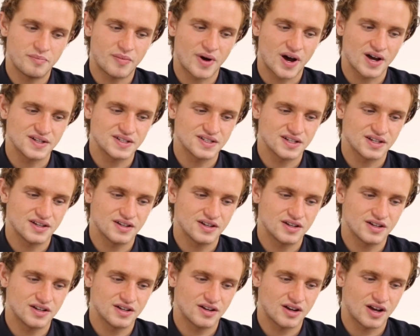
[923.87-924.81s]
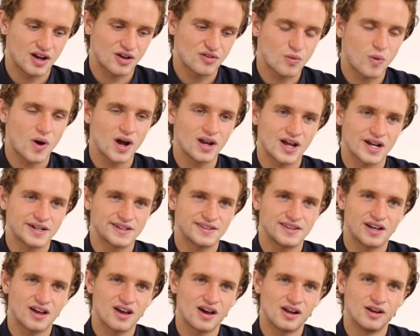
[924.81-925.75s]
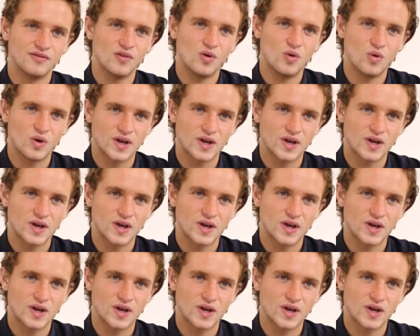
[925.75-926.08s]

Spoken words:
But I quite like the kind of